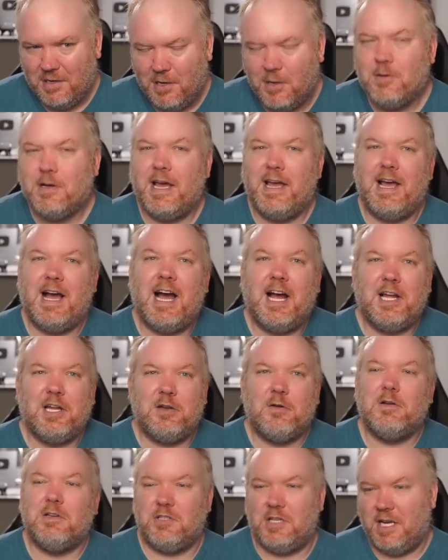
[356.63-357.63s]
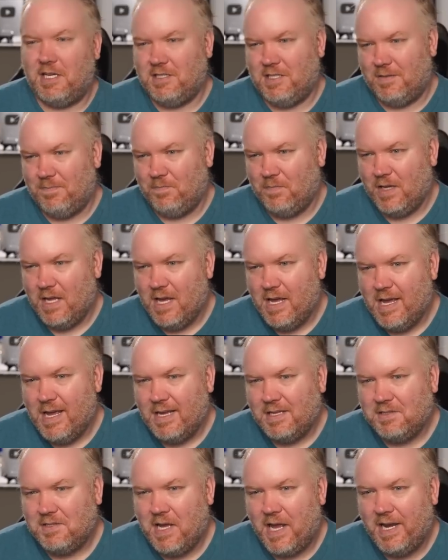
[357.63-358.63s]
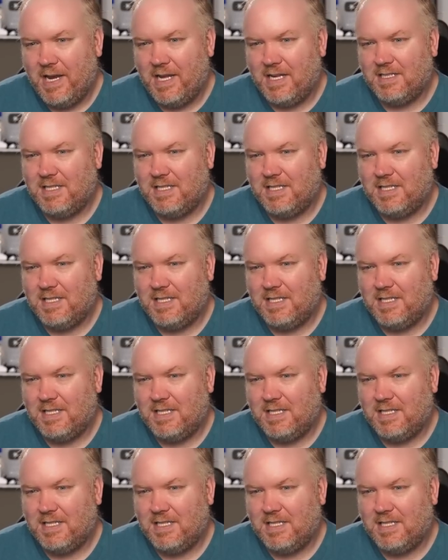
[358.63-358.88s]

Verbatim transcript: Okay, how you doing, Jason? Said in